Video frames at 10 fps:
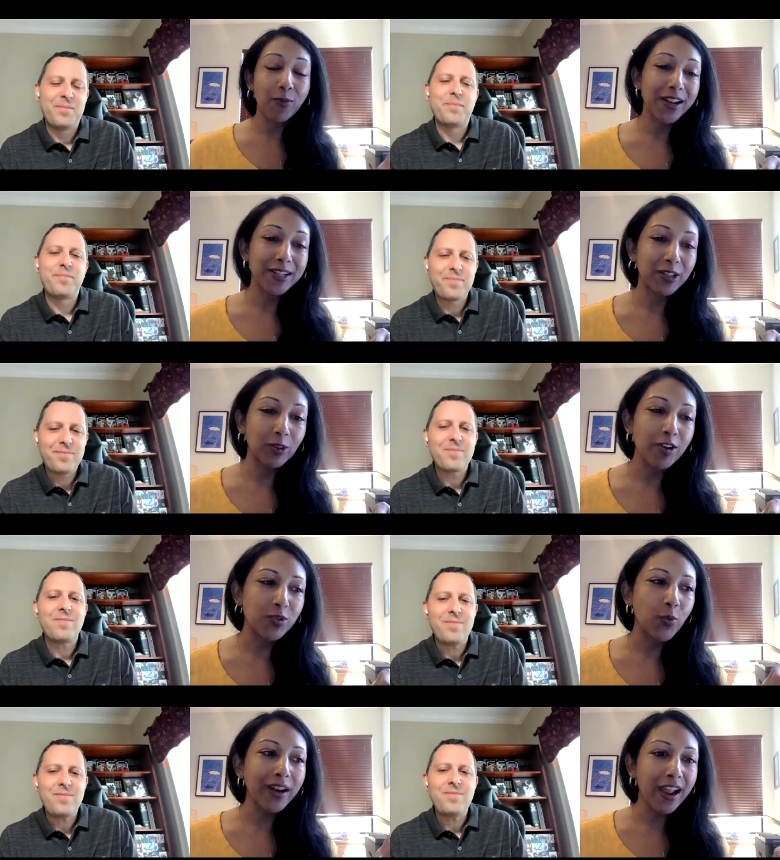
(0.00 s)
Speaker 1: are wanting to launch.
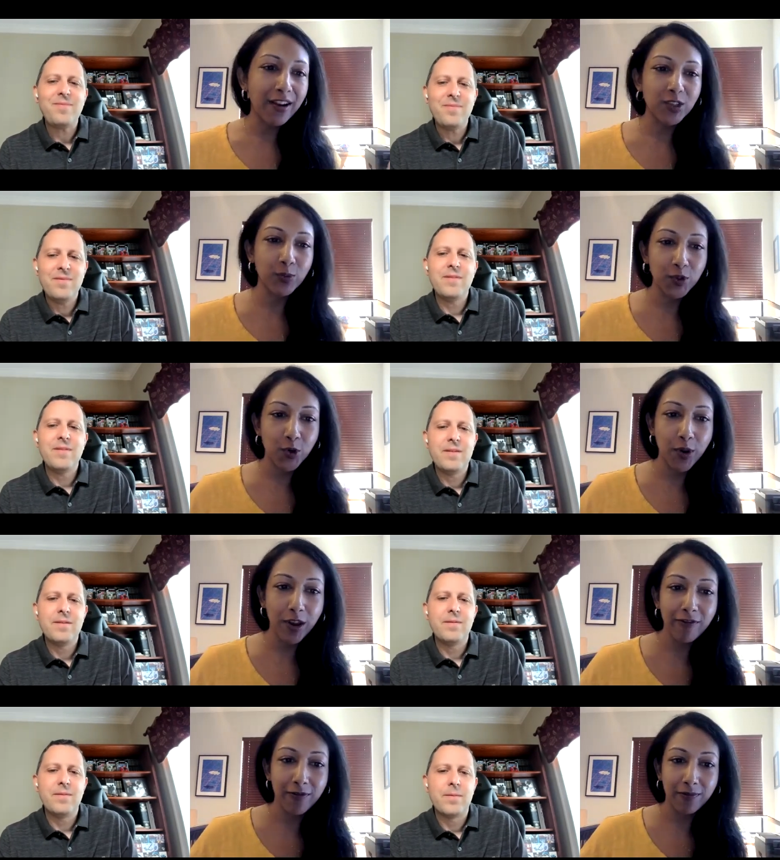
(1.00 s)
What counsel would you give
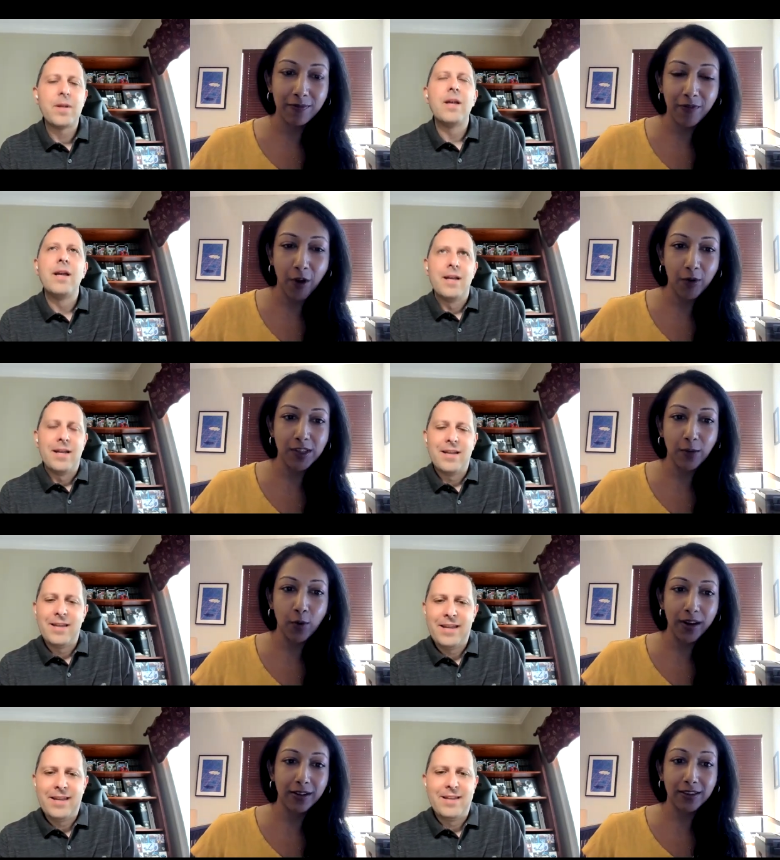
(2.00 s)
folks that
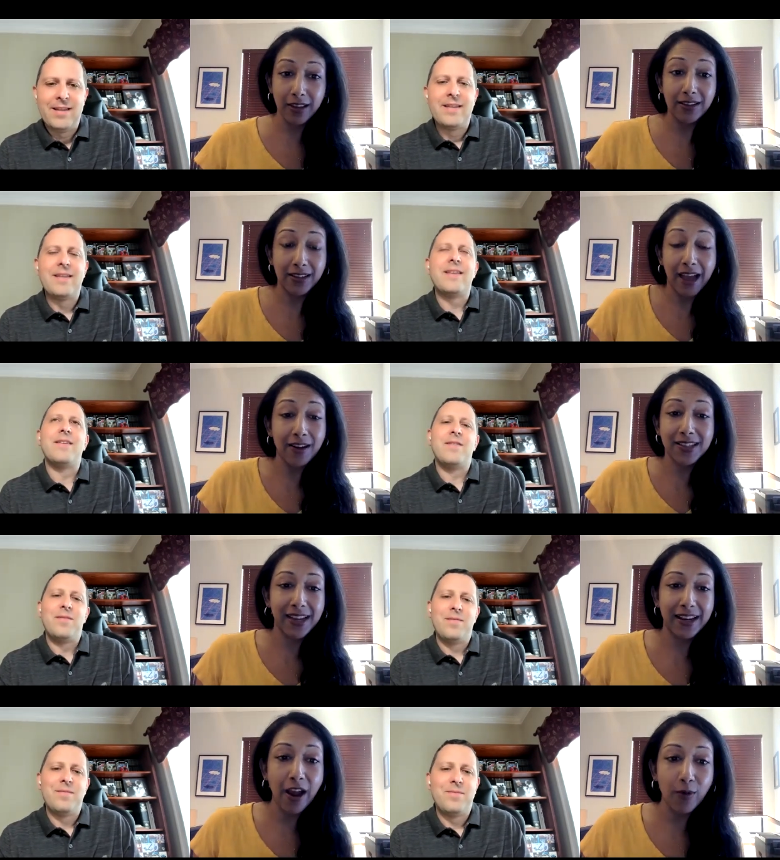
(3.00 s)
wanting to how to
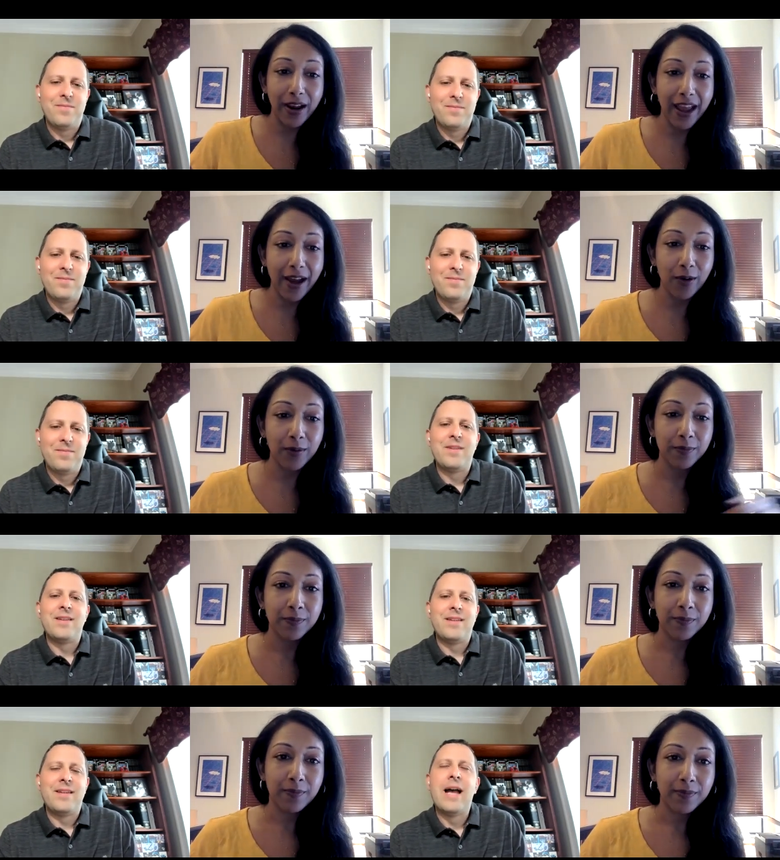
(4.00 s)
stand out right now?
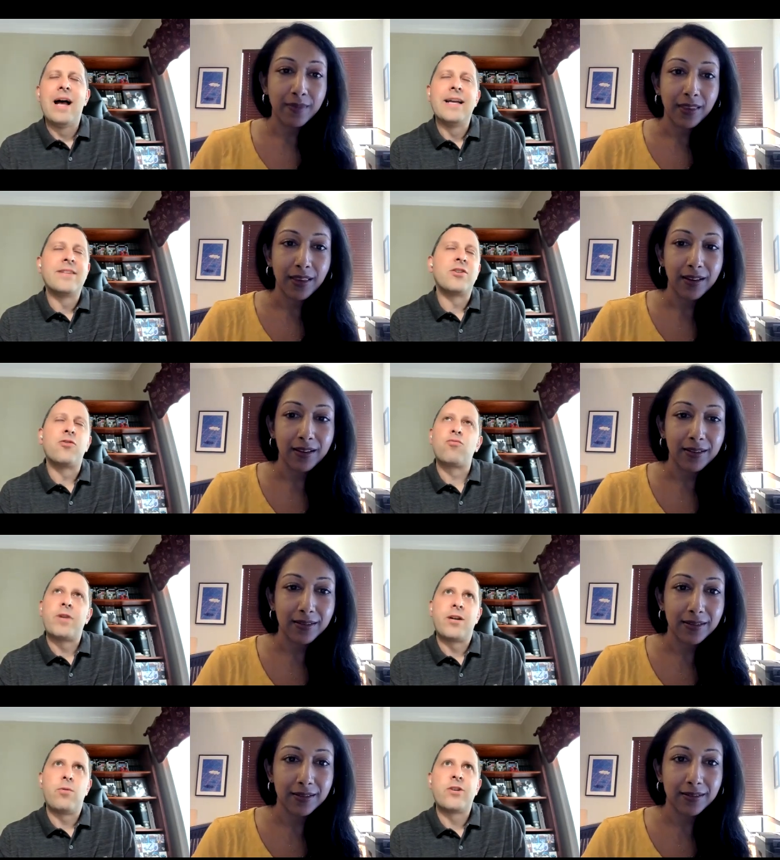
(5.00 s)
Speaker 2: Yeah, it's a
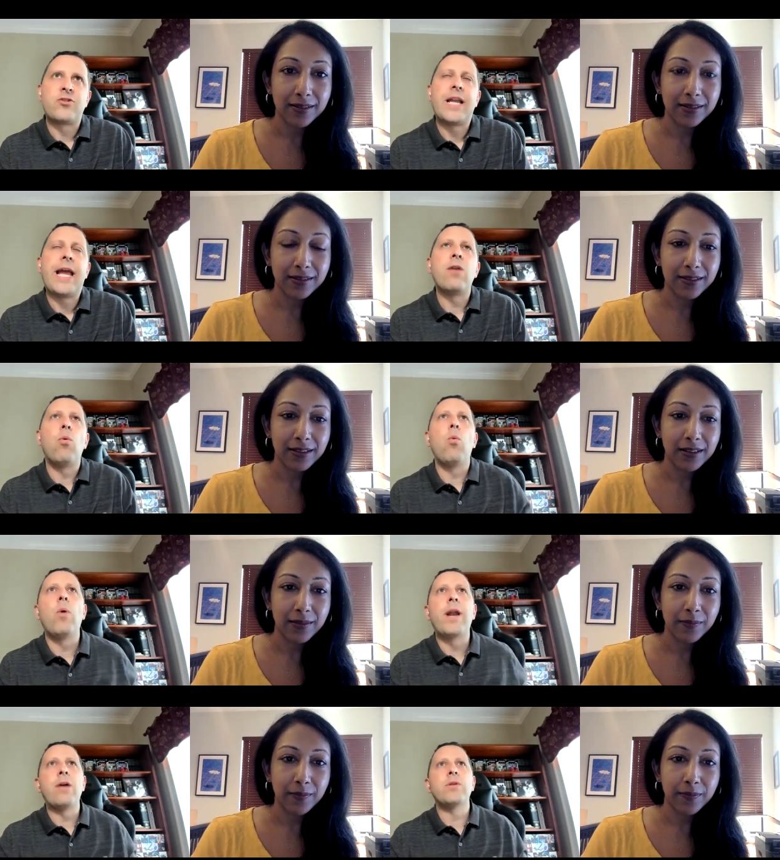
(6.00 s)
great question. And
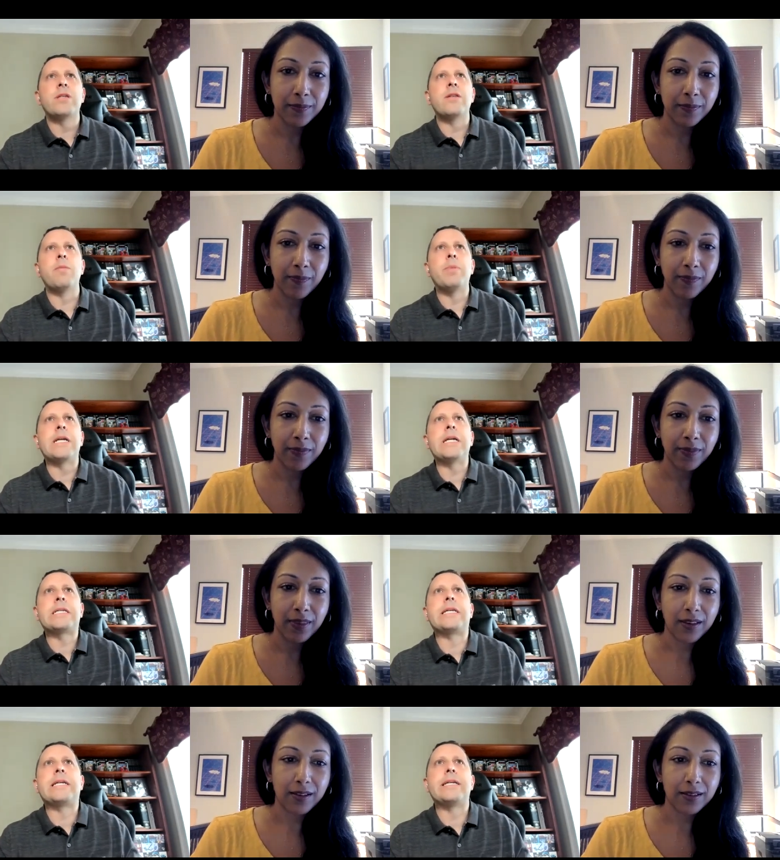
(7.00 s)
what I would the
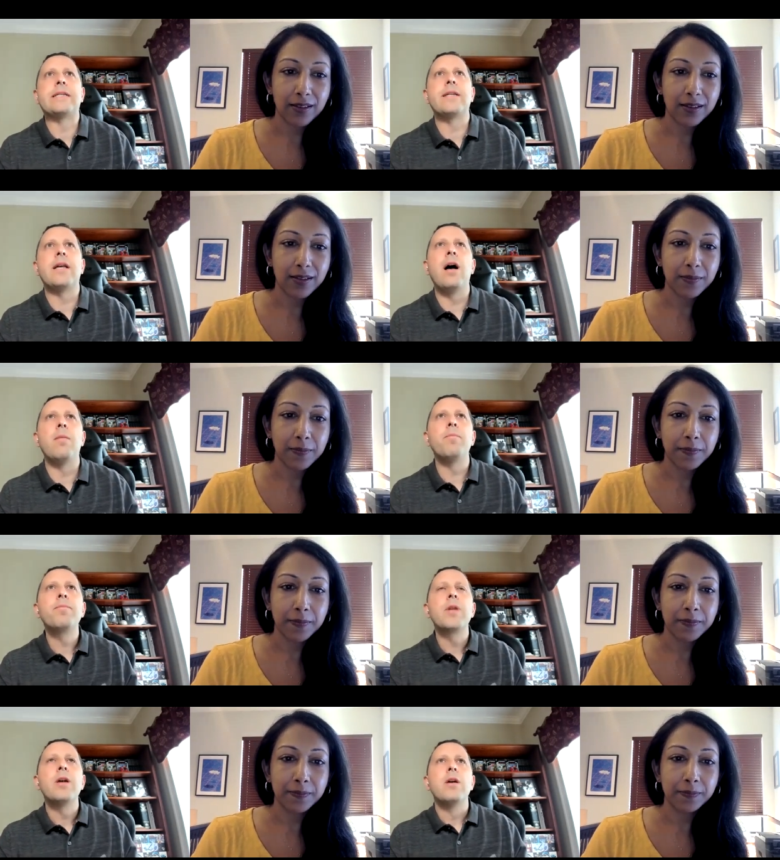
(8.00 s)
biggest thing is um,
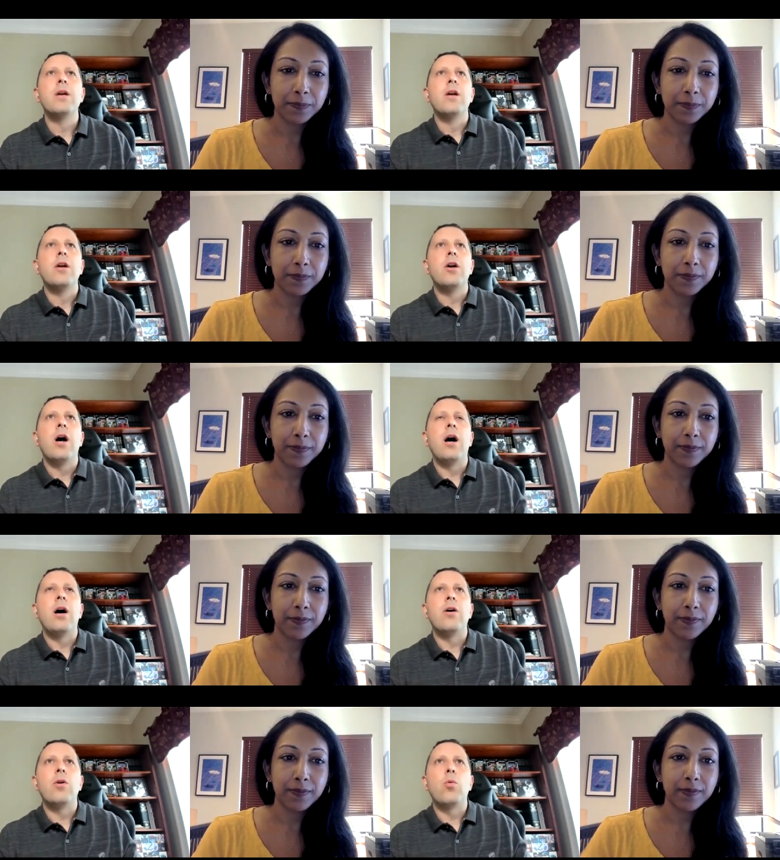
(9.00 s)

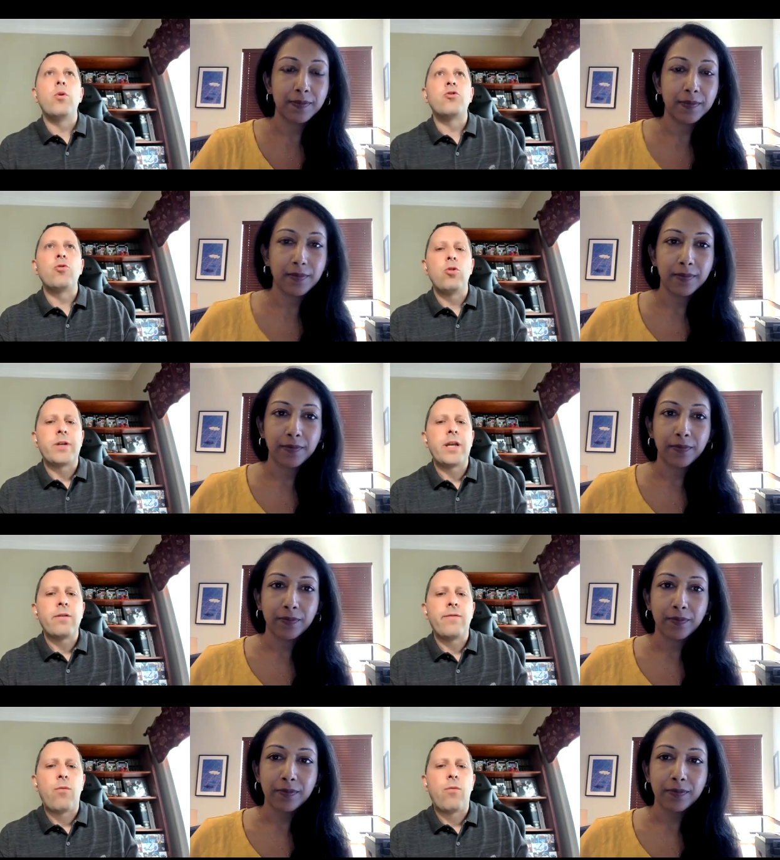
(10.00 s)
uh, when you're looking